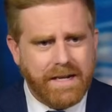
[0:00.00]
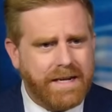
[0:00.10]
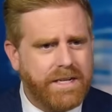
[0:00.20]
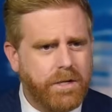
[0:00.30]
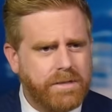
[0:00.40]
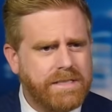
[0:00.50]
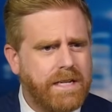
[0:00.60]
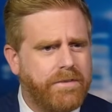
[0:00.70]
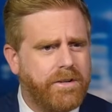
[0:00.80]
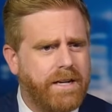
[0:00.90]
And you notice
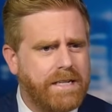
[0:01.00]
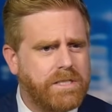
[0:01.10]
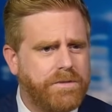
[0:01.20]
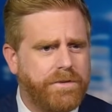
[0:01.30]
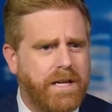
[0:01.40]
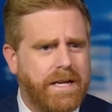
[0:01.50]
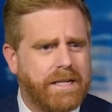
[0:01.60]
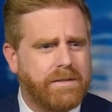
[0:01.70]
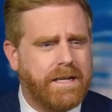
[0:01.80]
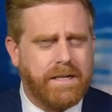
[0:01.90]
how they're actually
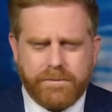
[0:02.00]
flying kind